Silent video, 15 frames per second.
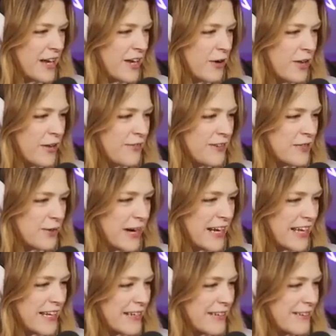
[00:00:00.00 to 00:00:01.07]
god, Yogi fits right
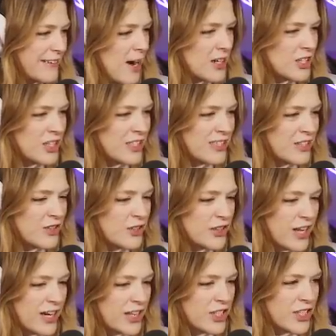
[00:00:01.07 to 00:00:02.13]
in. Cautious
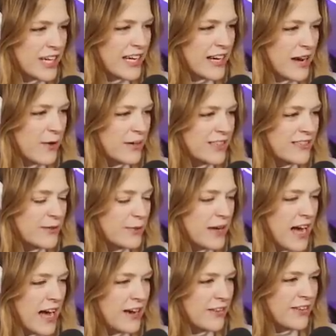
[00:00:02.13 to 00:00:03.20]
introduction. I want to see
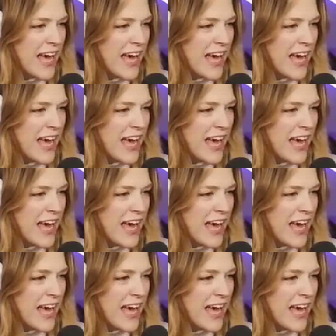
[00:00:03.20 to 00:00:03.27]
what kind